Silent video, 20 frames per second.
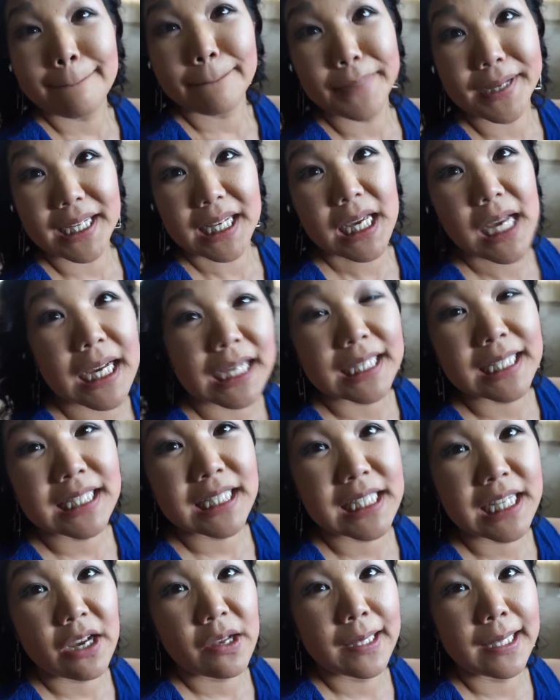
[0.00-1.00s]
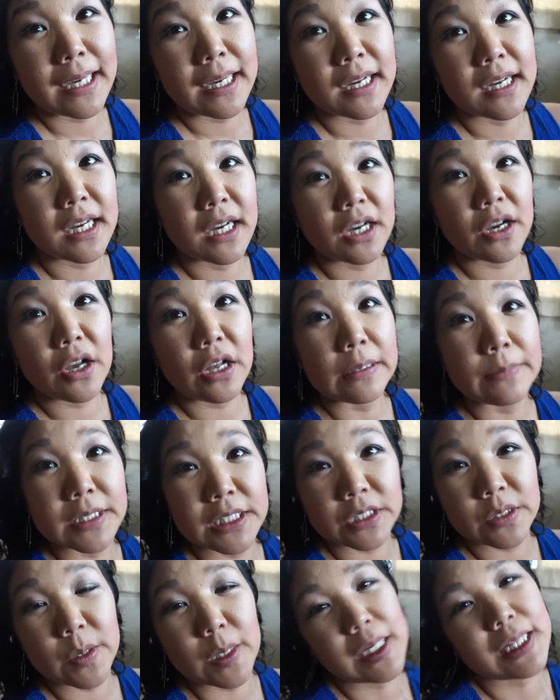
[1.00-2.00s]
But yeah, it's now like
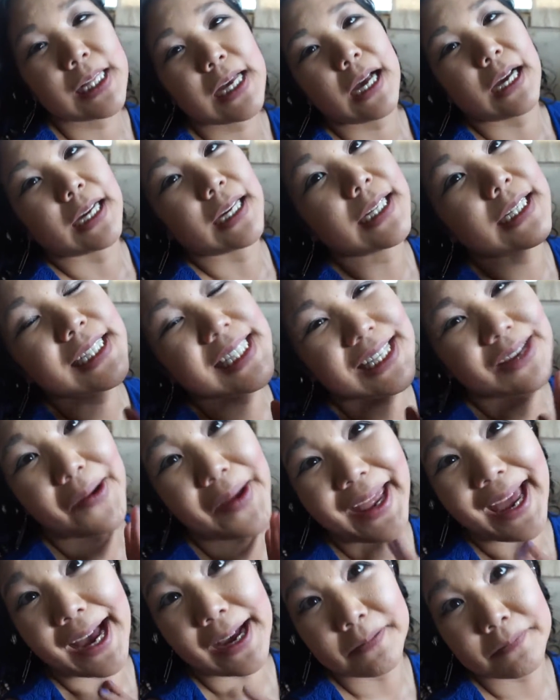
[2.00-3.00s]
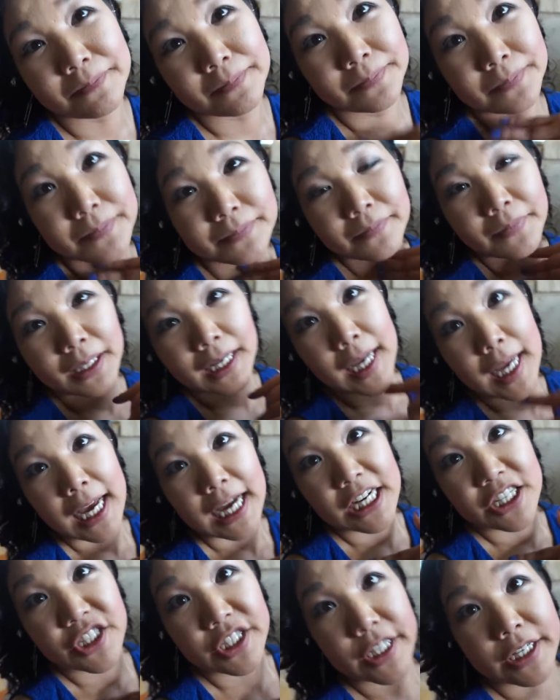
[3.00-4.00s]
almost three o'clock. So yeah,
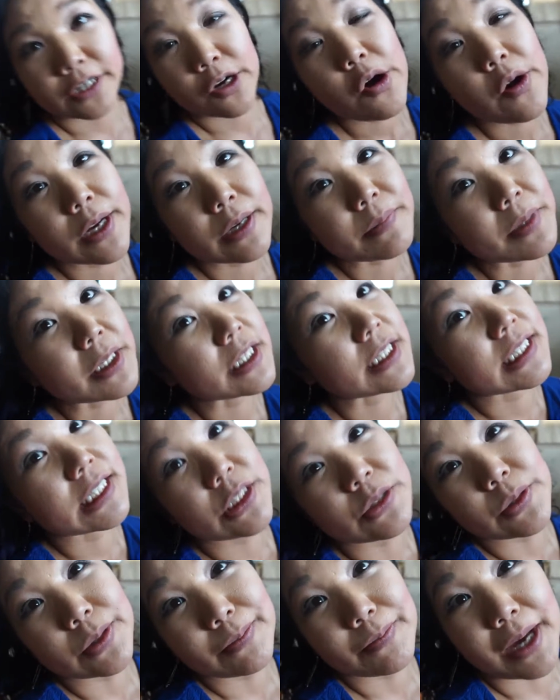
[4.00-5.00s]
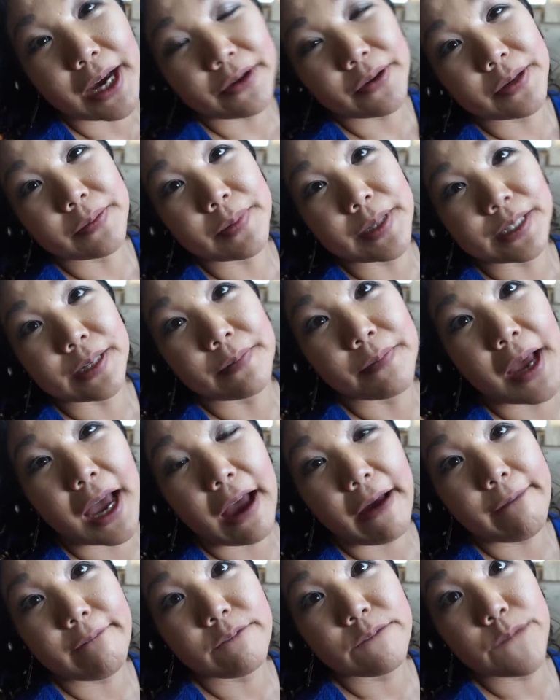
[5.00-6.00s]
I should get going because I told him I would meet him
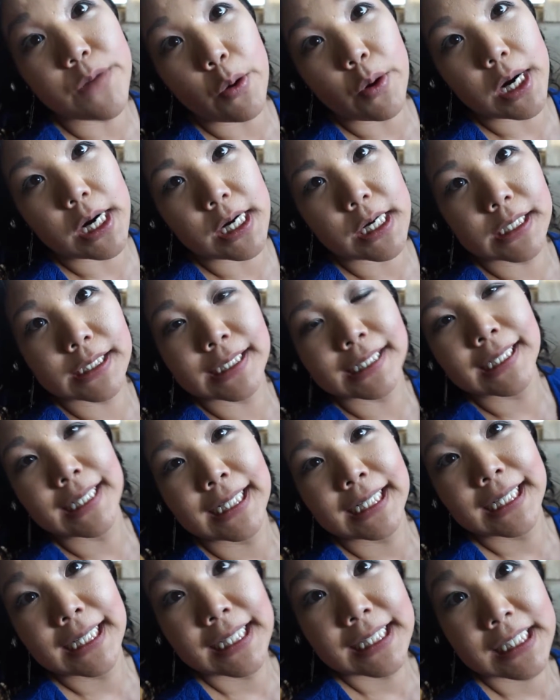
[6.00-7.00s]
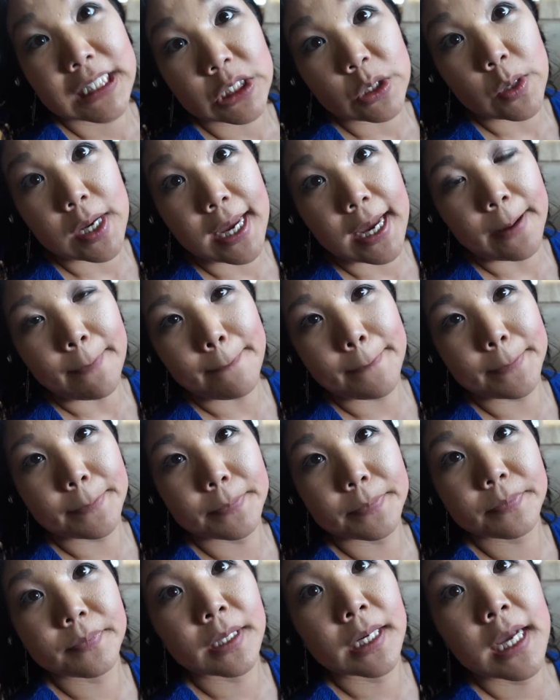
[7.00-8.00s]
at four. So yeah,
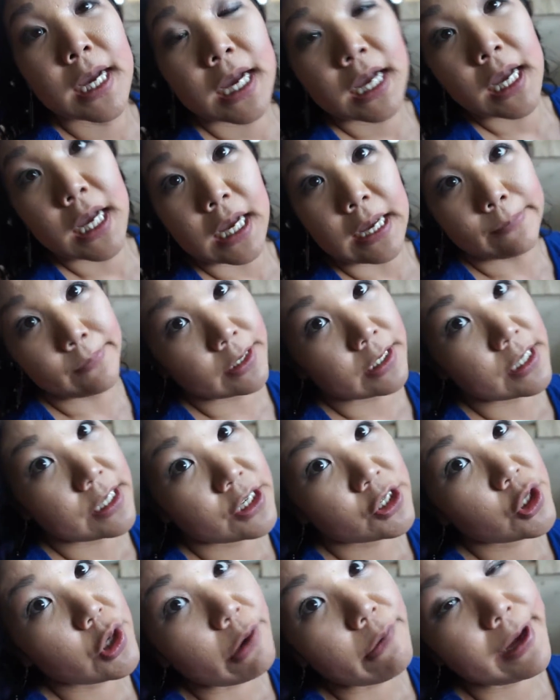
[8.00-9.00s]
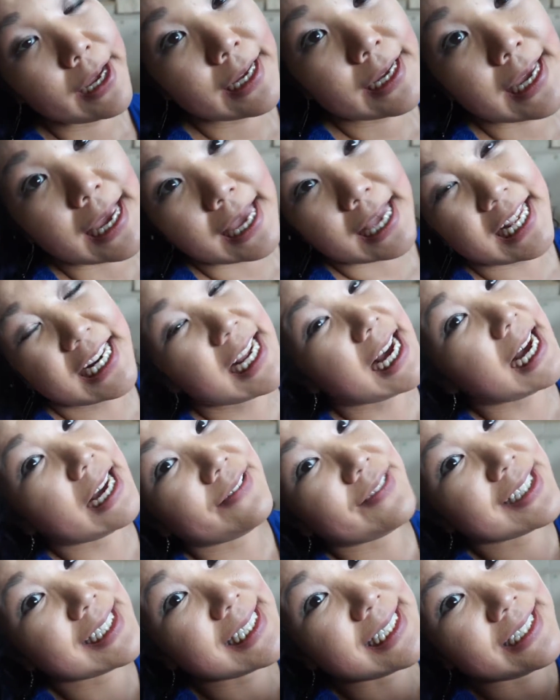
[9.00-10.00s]
I'm gonna get going and
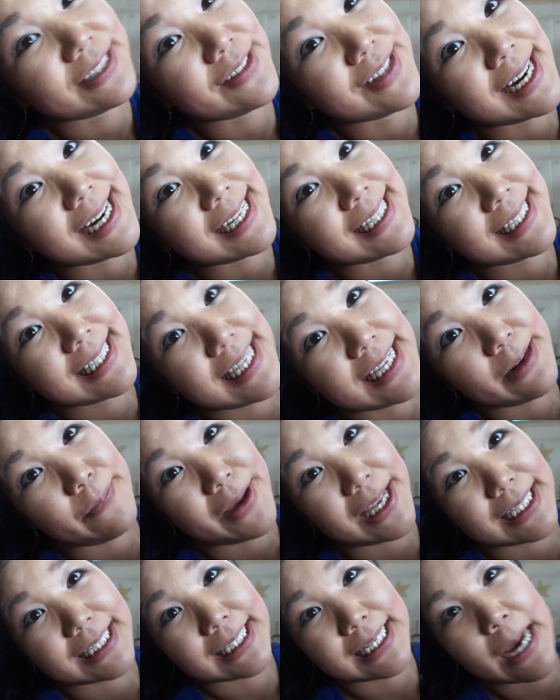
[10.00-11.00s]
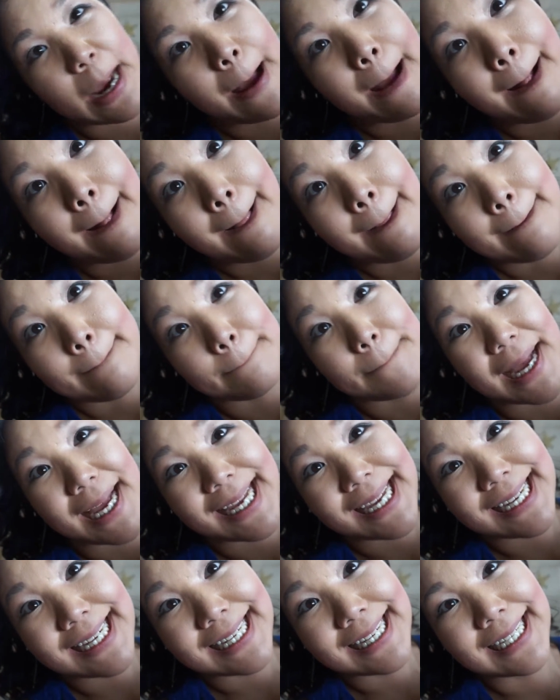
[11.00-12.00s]
I will see you guys in a bit.
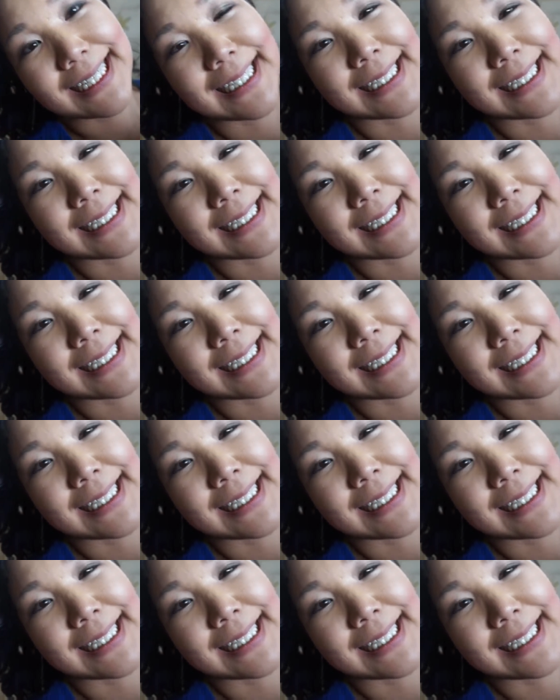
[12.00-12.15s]
Bye.